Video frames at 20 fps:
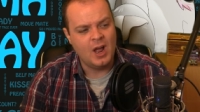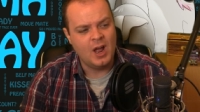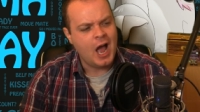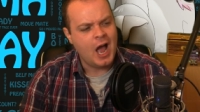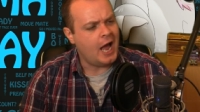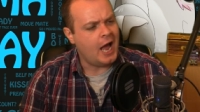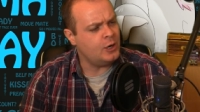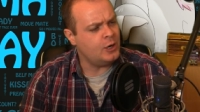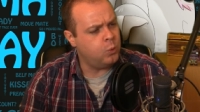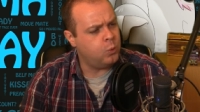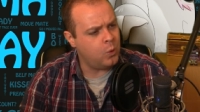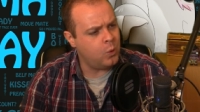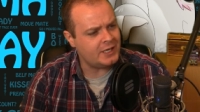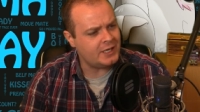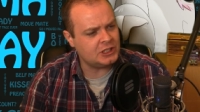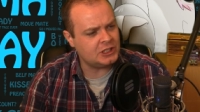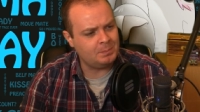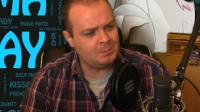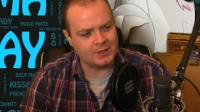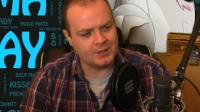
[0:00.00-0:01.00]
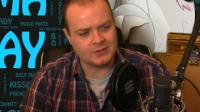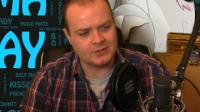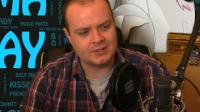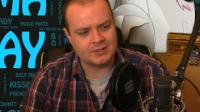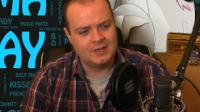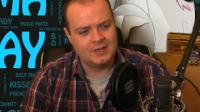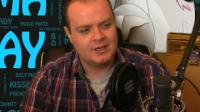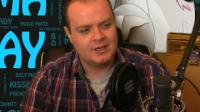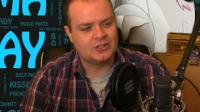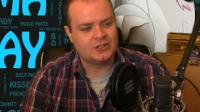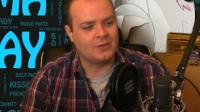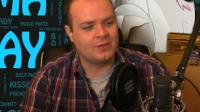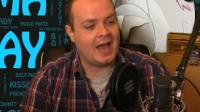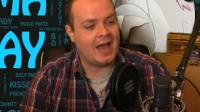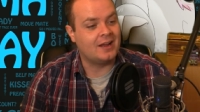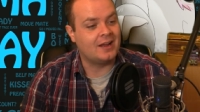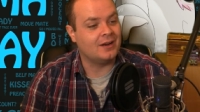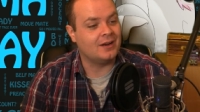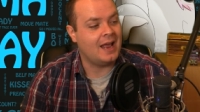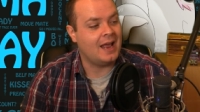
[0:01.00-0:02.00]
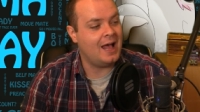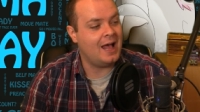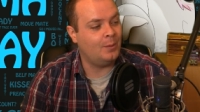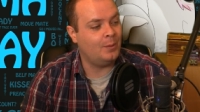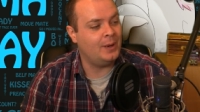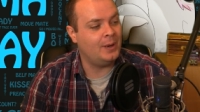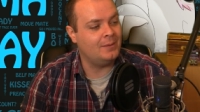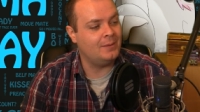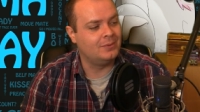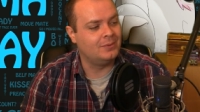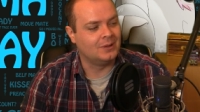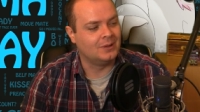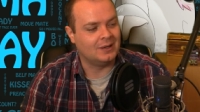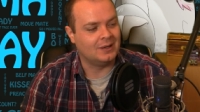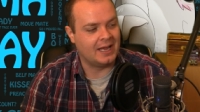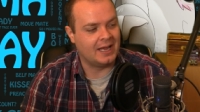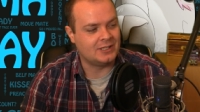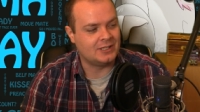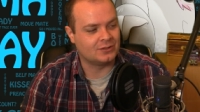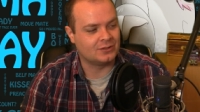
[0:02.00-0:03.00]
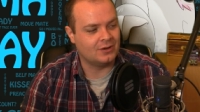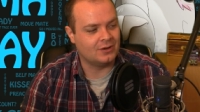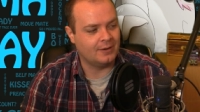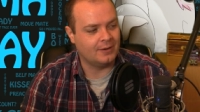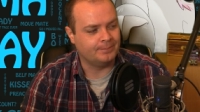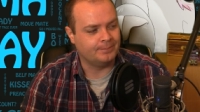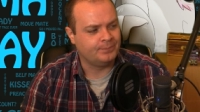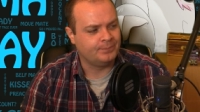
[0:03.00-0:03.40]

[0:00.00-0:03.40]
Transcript: and whispers so that I could help him later on.